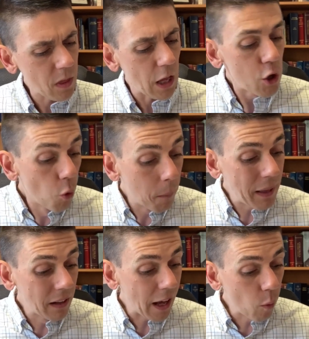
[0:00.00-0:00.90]
You will be
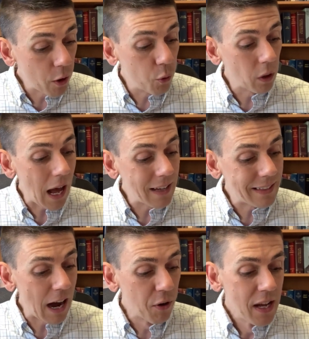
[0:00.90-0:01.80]
like one who lies
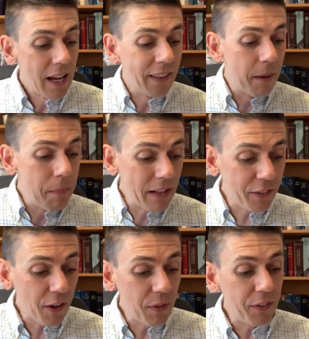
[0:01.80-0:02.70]
down in the
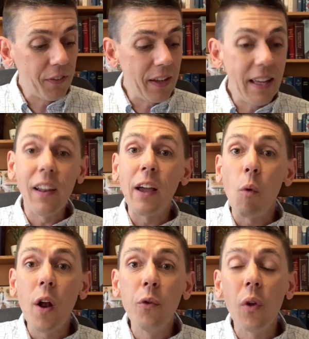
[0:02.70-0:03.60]
midst of the sea, like
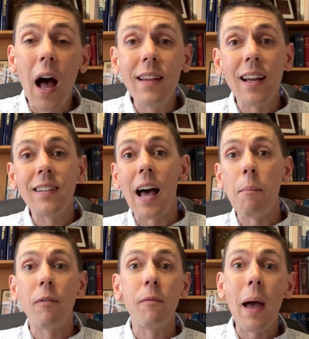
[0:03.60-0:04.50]
one who lies on top
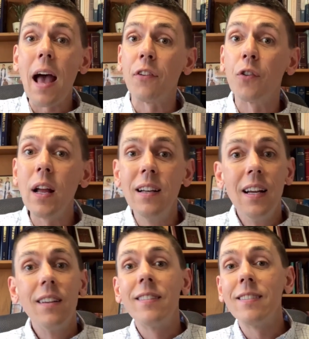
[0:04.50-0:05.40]
of a mass, right?
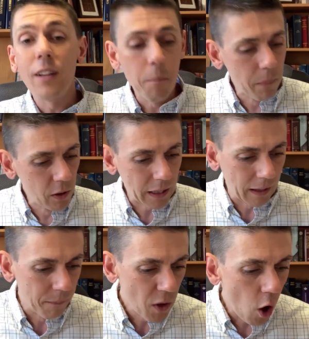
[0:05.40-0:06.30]
Stumbling
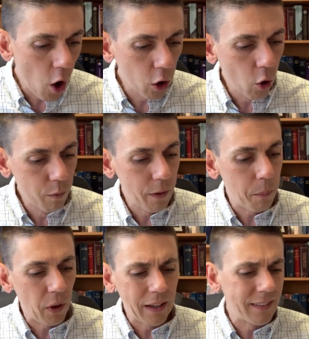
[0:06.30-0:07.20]
all over the
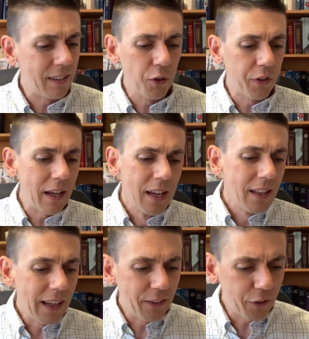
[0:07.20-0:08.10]
place. And you'll say,
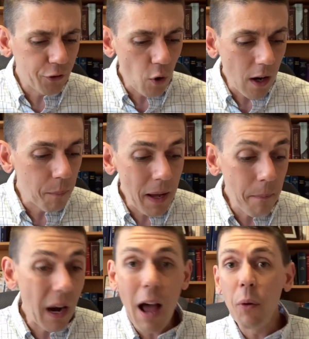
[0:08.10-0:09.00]
They struck me,
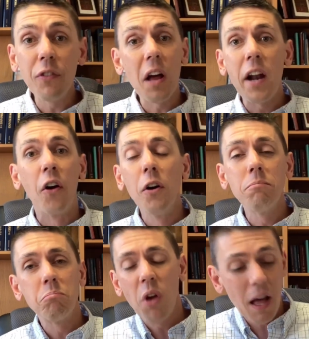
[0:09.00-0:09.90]
but I was not
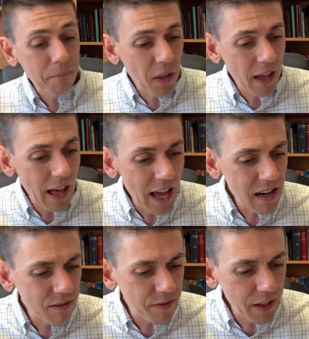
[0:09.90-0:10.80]
hurt. Yeah, I
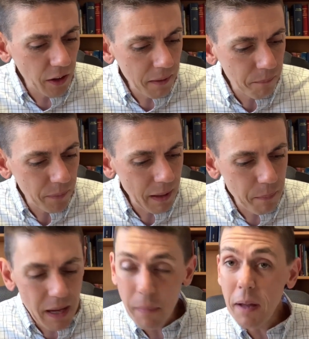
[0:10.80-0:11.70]
didn't feel it. They
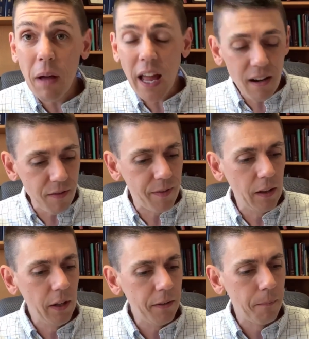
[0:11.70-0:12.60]
beat me, I didn't feel it.